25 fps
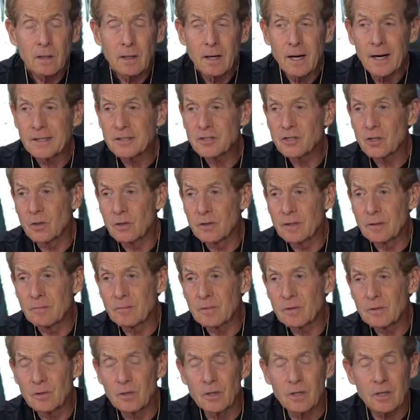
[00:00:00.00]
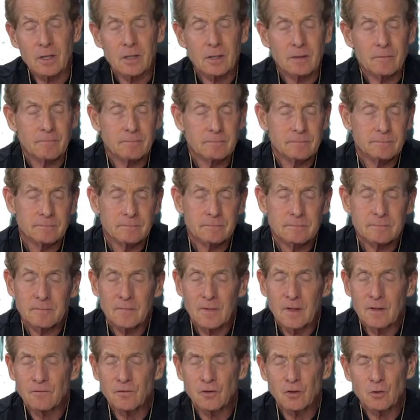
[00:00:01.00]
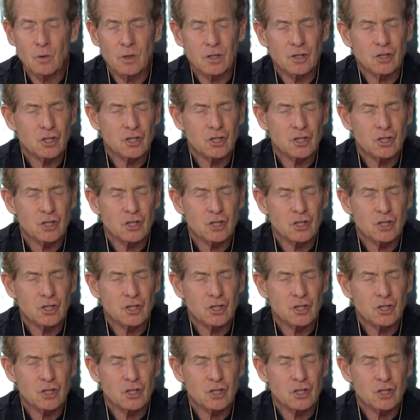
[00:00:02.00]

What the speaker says: I told him, look, if you want to